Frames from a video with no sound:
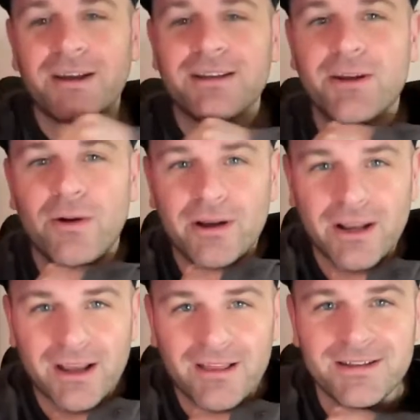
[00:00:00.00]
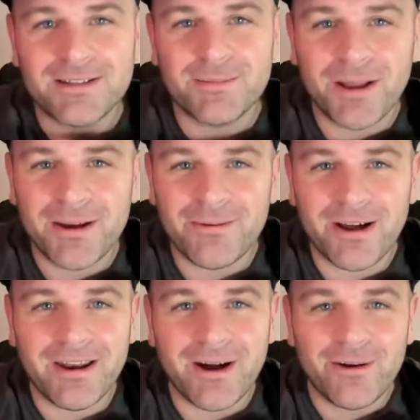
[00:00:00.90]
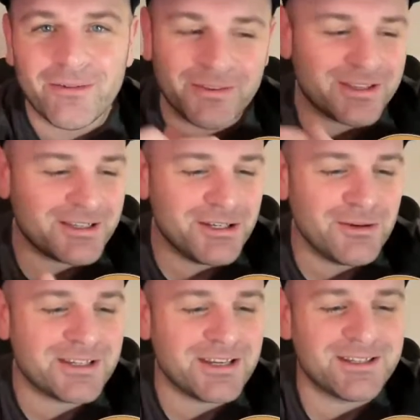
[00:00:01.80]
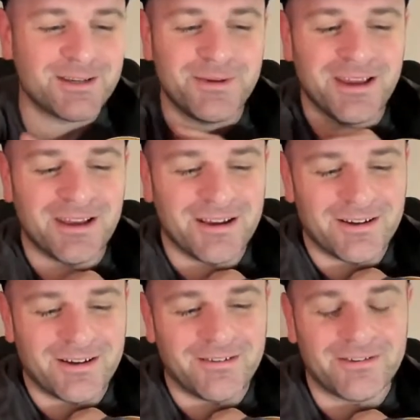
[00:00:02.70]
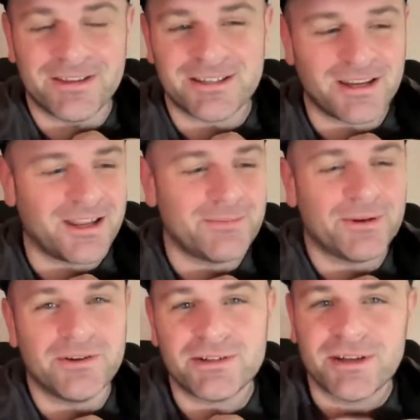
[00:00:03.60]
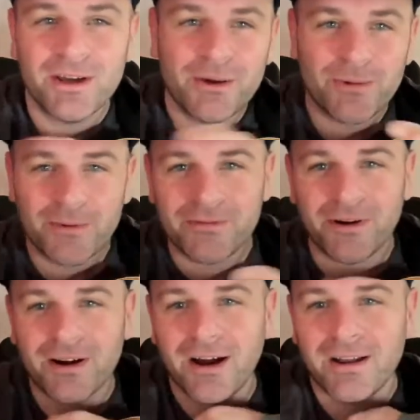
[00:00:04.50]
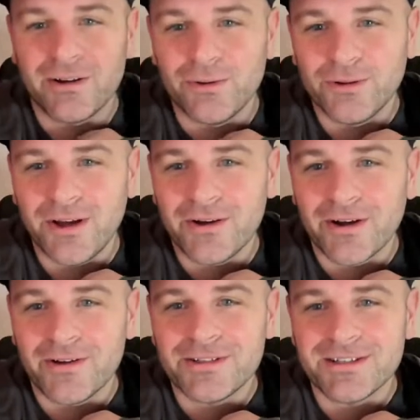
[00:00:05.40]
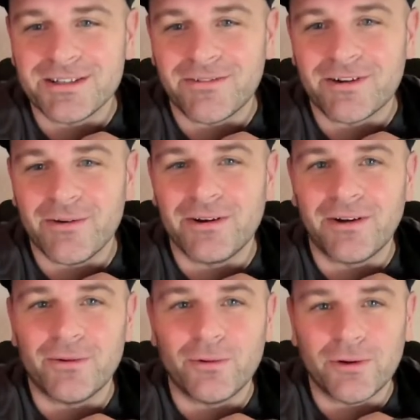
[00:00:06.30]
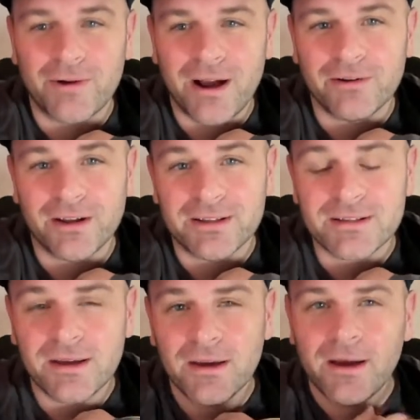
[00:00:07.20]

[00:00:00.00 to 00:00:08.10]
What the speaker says: So I'm going to get this to play right now. I've got this new system here for the Sunday Blues, where we've got kind of cool logos and stuff going on all around us.